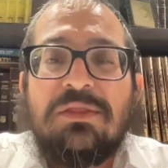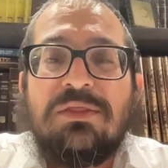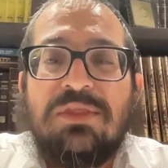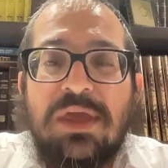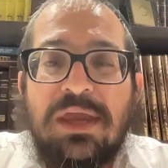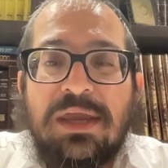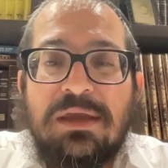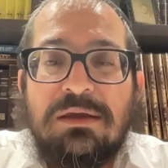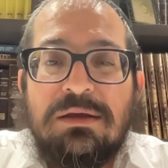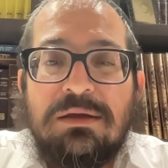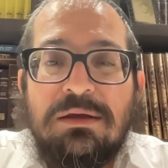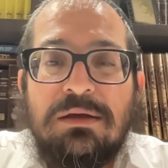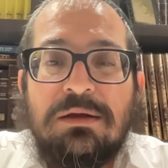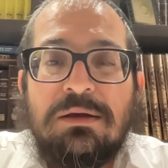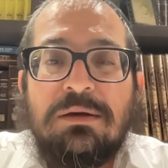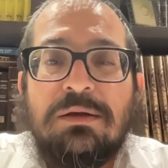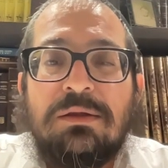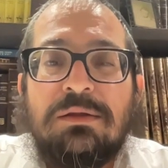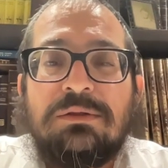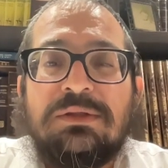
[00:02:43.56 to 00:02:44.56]
they
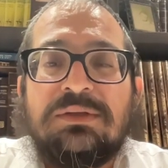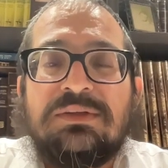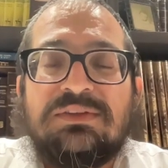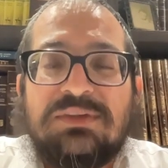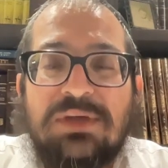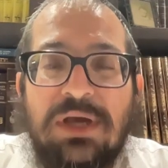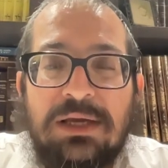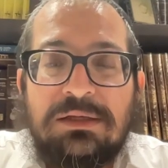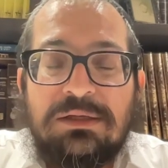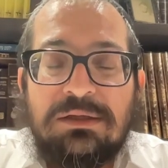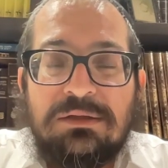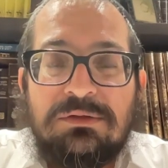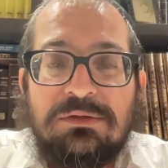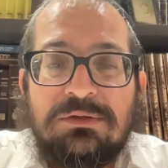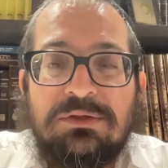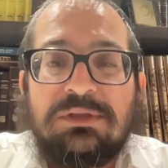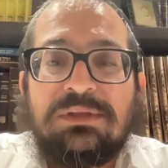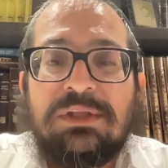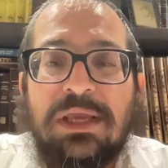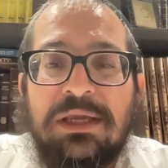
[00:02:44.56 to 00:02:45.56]
decided
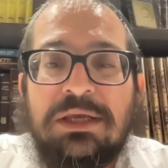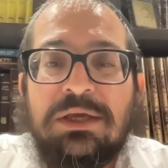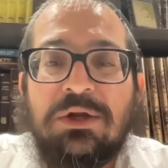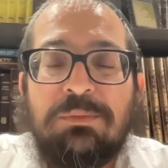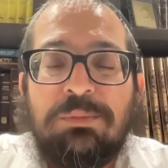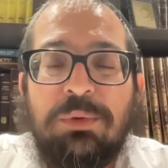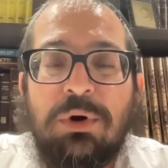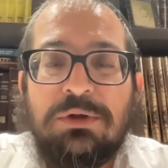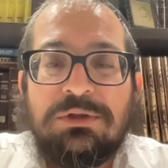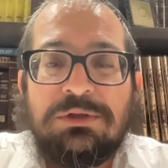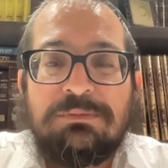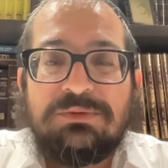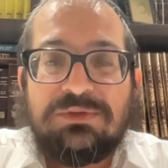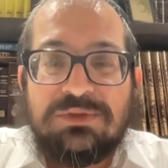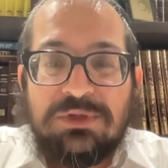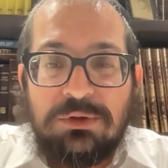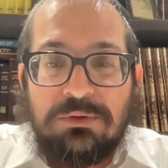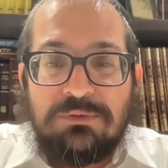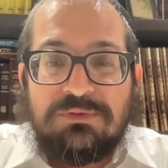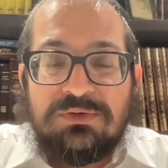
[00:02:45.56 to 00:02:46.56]
to take it upon
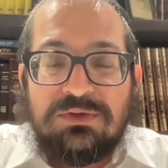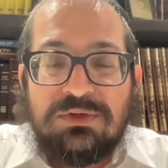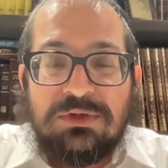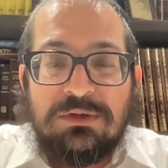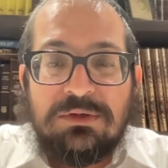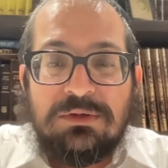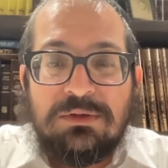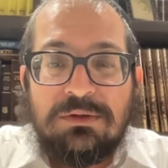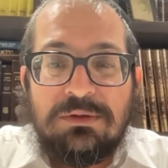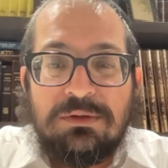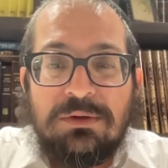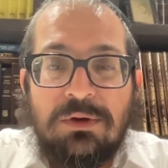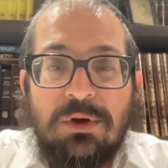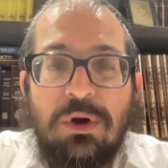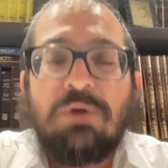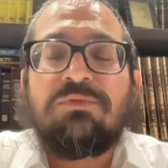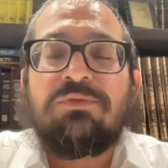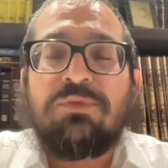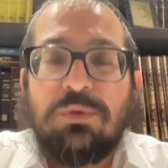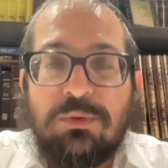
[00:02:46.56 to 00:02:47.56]
themselves.
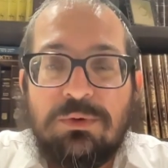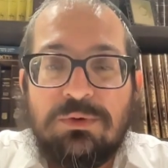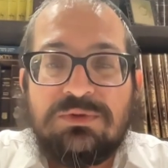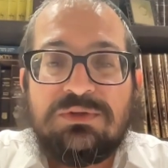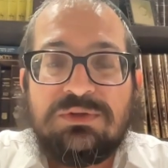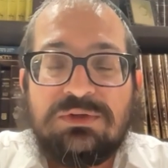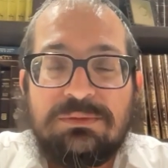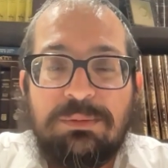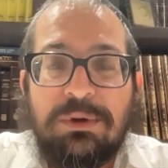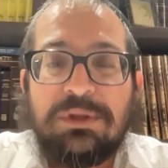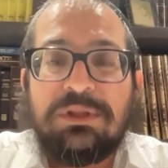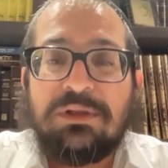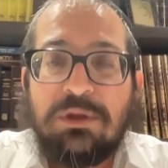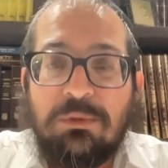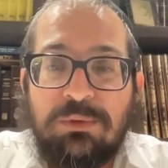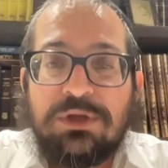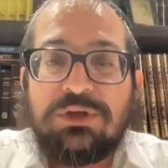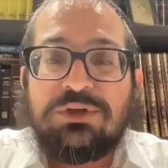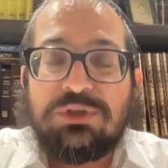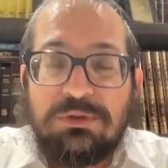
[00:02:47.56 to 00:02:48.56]
Of course, by the
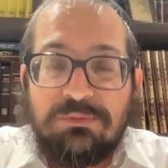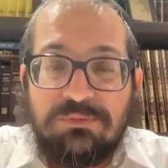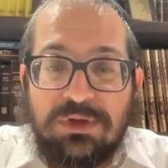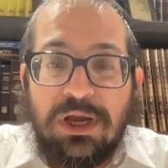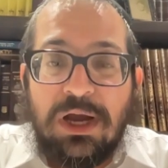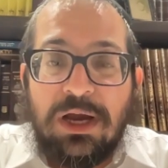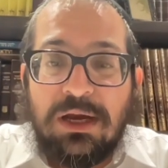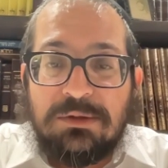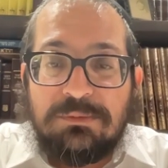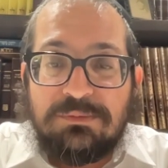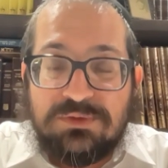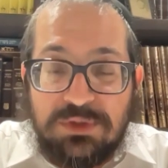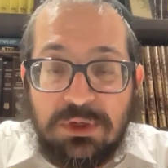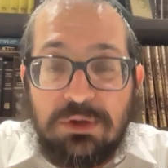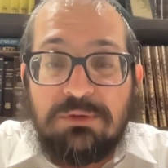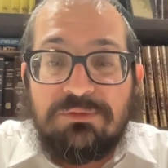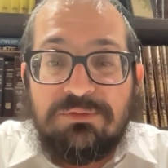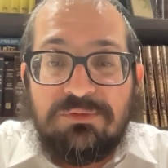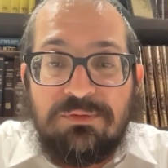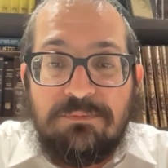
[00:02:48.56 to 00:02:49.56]
direction of God
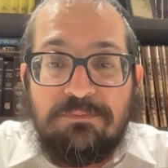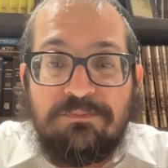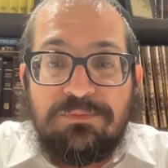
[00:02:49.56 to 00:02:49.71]
himself.